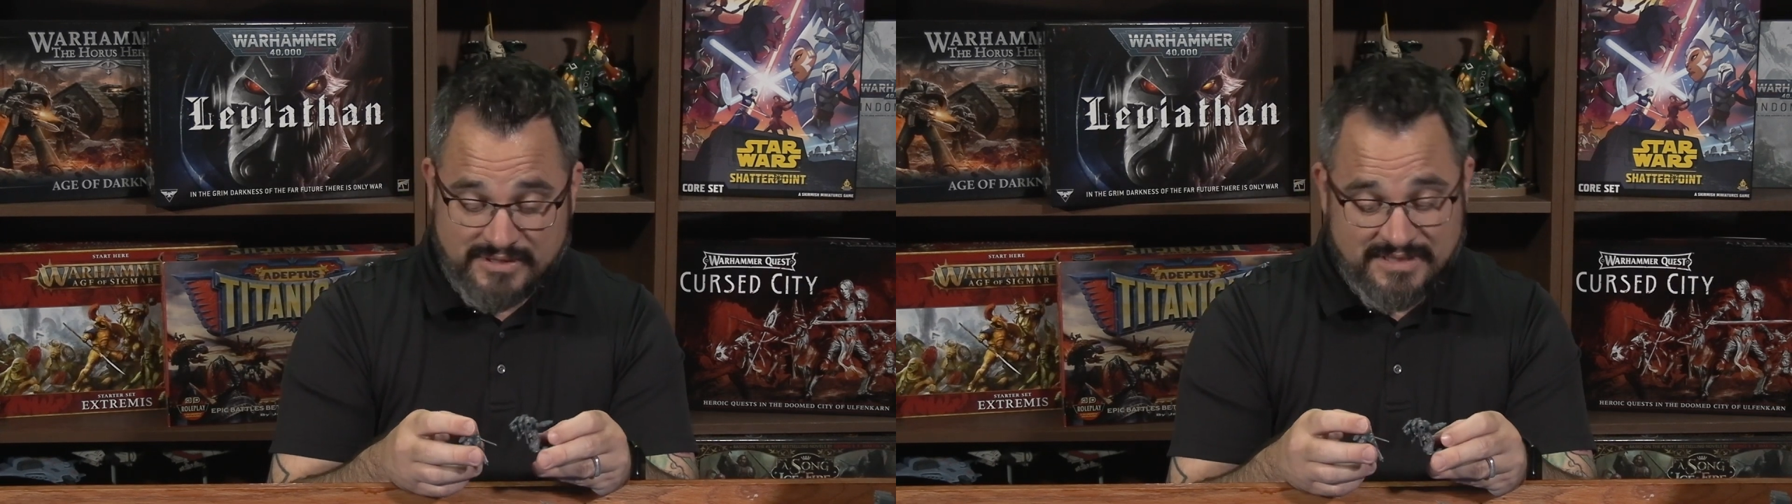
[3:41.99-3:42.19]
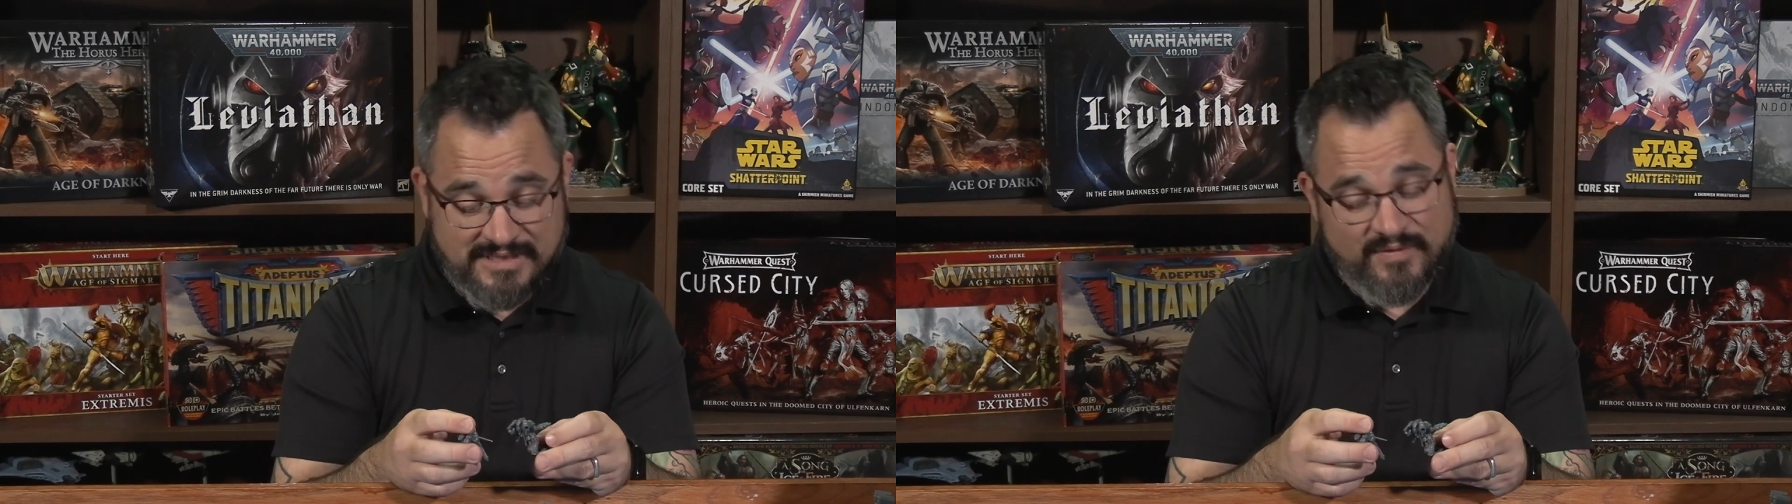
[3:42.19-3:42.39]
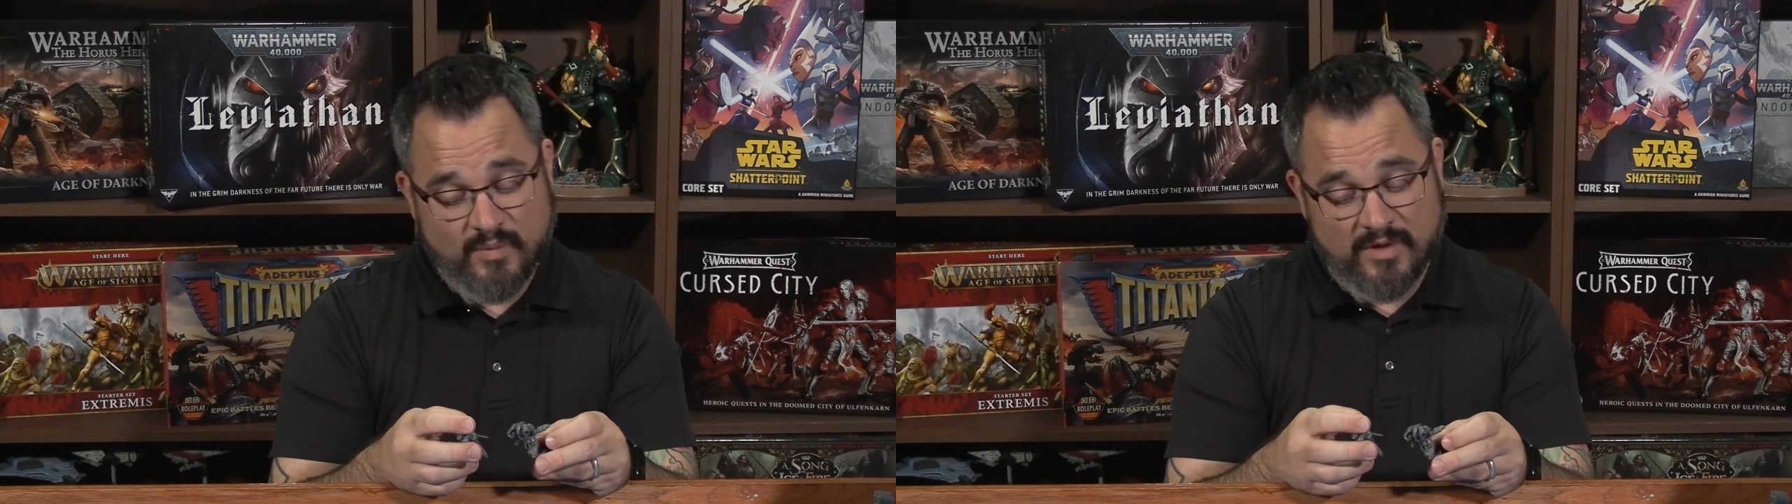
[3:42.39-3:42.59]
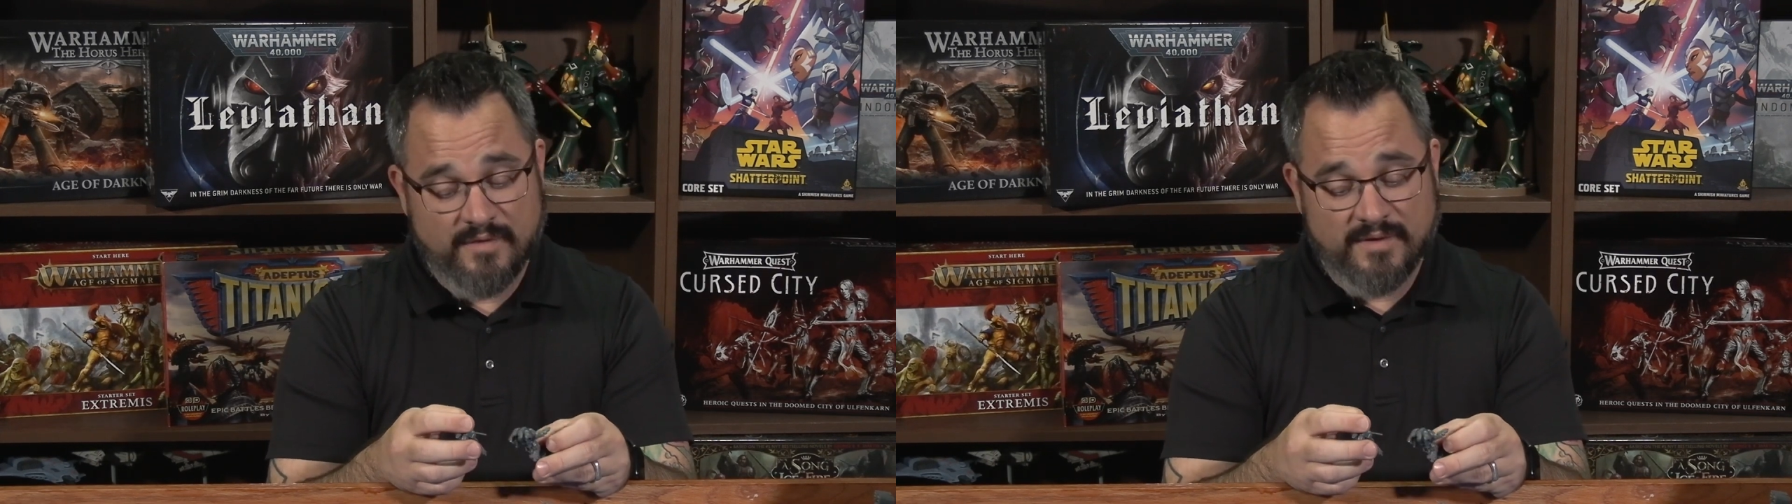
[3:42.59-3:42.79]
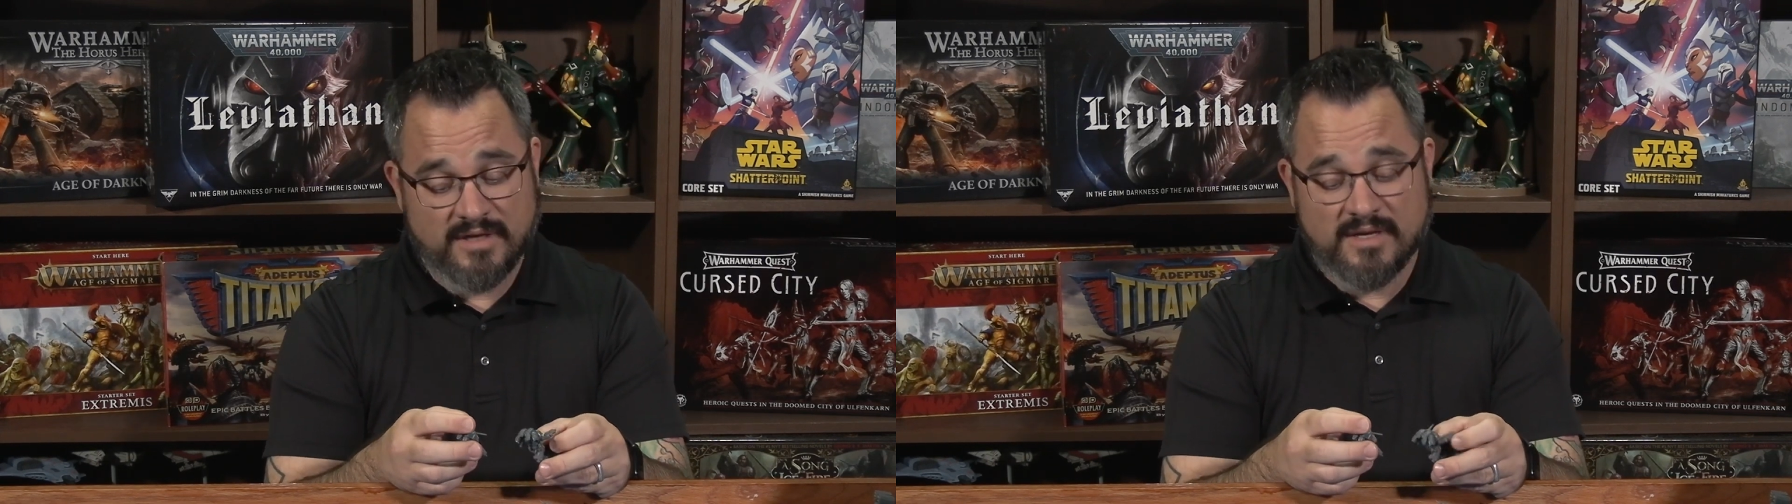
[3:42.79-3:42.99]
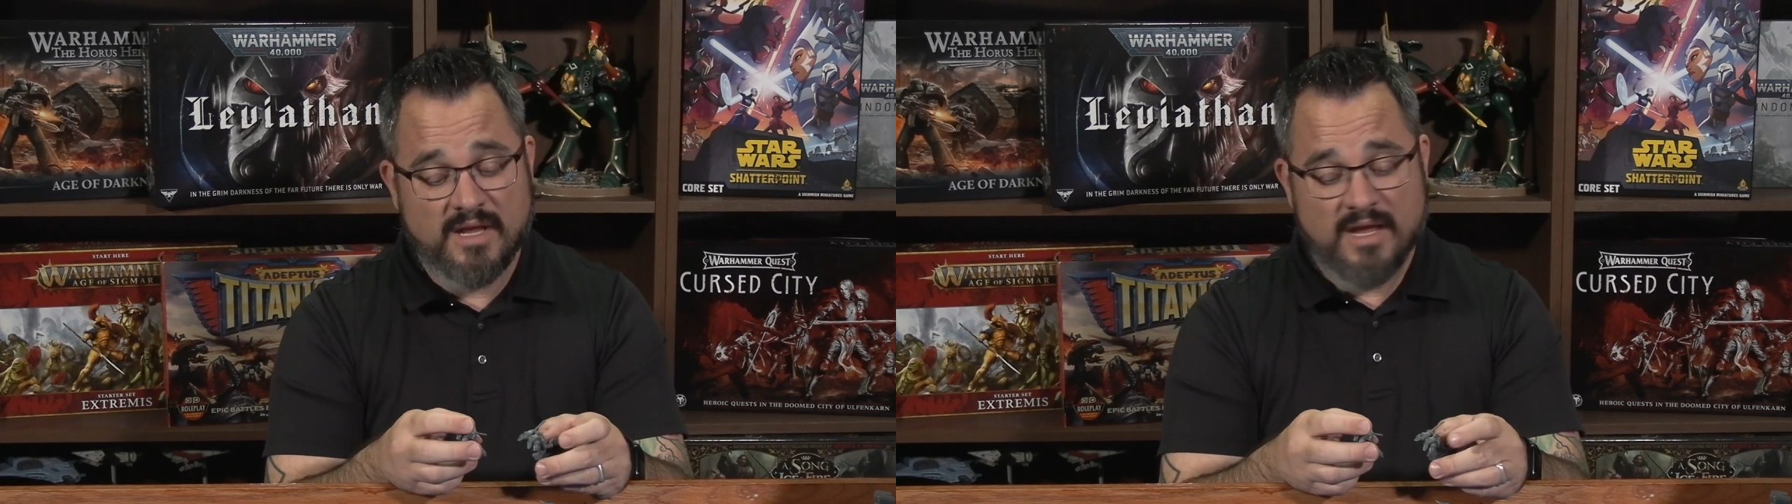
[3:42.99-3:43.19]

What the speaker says: and stuff you want on there and